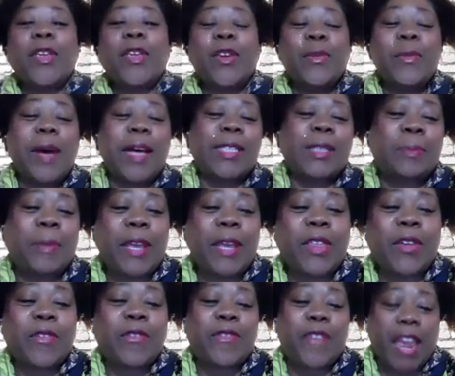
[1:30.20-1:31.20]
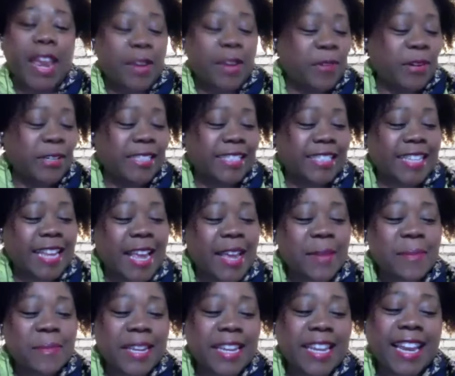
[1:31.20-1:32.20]
you must be their favorite
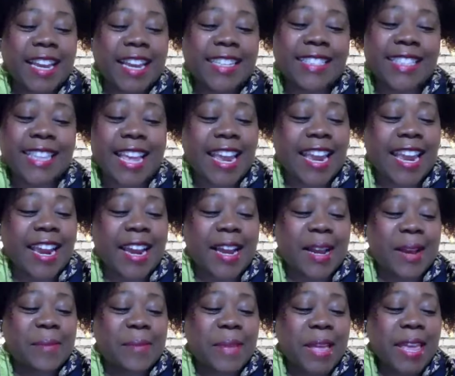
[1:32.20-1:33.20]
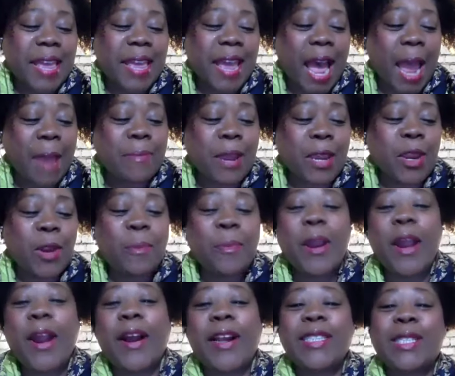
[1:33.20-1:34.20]
son, because they, I bet your
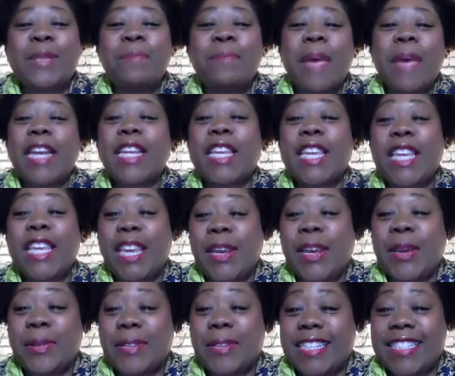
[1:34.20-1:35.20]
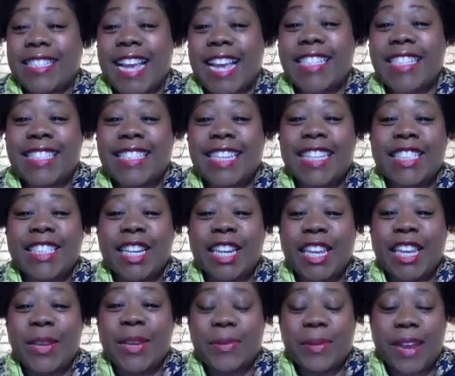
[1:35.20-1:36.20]
parents met cute, because that is such a
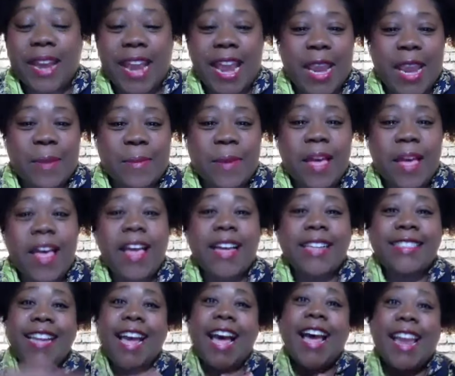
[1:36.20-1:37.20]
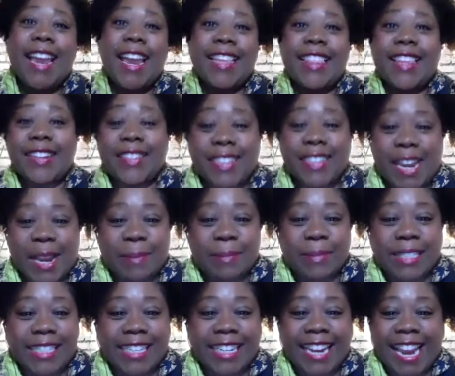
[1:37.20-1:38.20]
cute name, tying their
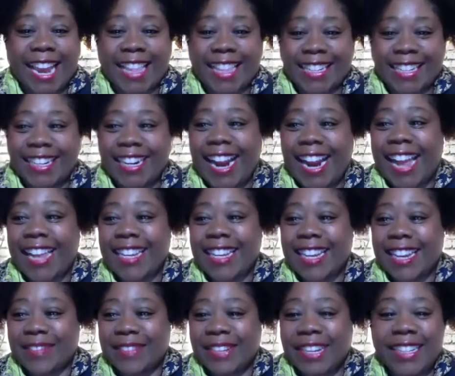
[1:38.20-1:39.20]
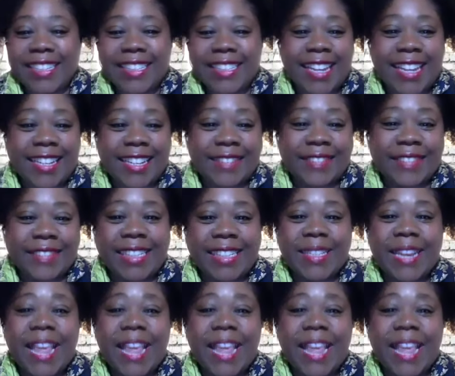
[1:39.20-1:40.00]
names together. I love it. I love it.